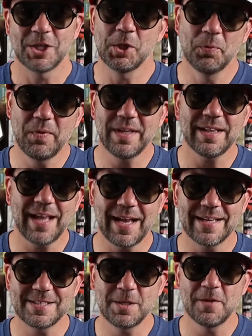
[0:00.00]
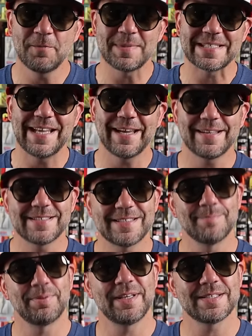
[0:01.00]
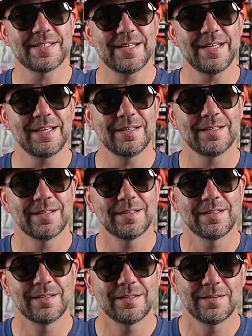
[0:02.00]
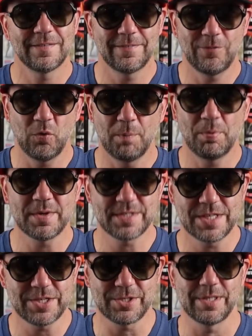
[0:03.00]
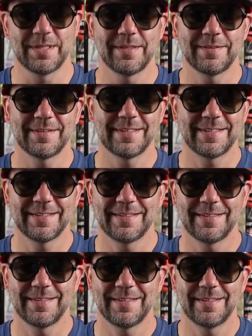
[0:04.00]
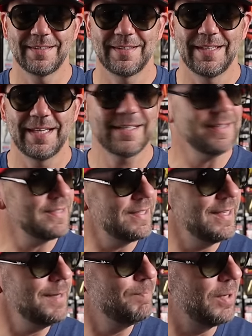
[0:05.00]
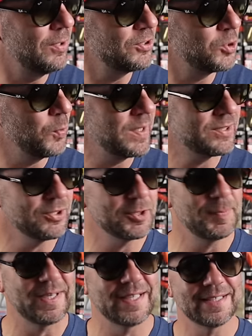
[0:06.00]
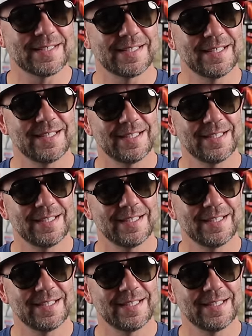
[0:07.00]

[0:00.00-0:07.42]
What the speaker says: You realize you have mistaken simplicity for precision. It doesn't need bells or whistles because